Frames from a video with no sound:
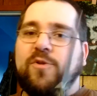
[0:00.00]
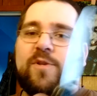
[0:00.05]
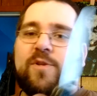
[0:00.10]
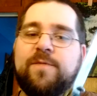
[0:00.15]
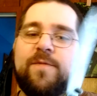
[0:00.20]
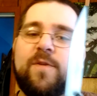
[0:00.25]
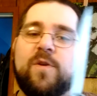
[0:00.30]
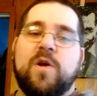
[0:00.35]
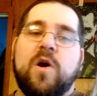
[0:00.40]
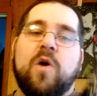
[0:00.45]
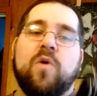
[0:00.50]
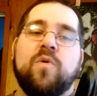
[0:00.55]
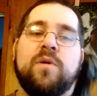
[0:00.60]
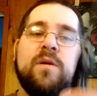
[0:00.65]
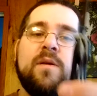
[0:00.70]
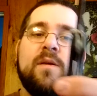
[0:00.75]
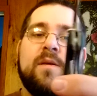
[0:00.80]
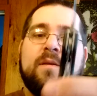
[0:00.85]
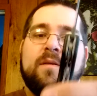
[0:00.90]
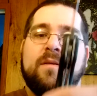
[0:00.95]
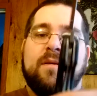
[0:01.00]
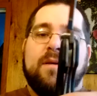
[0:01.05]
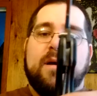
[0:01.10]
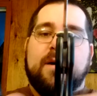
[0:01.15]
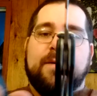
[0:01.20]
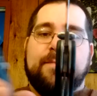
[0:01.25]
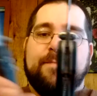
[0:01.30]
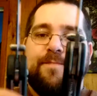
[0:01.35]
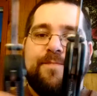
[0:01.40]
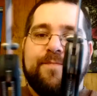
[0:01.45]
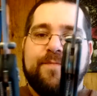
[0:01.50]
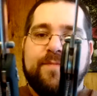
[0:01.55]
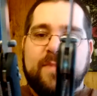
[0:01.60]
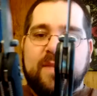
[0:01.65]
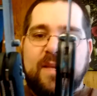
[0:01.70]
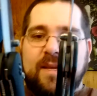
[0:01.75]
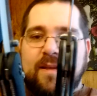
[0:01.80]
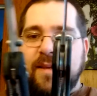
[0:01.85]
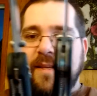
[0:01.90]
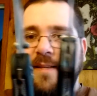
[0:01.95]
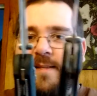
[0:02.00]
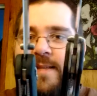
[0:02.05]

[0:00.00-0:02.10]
of you know, is